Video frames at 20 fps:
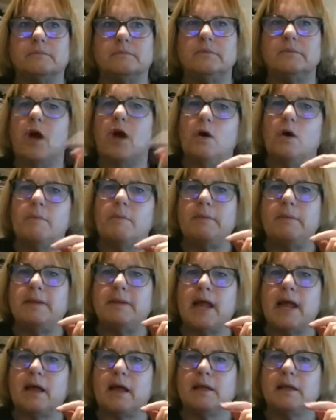No, maybe
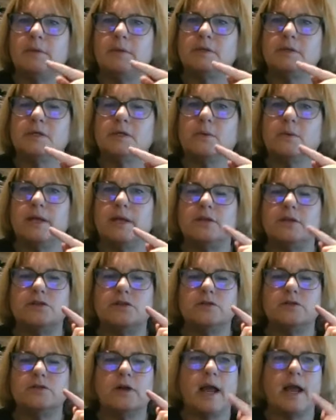not. He wasn't quite in
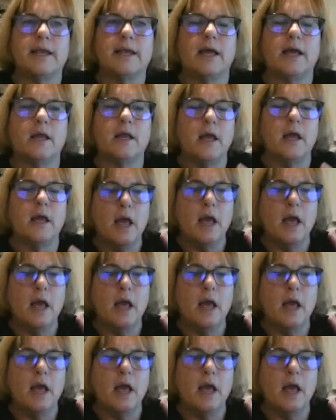junior high yet.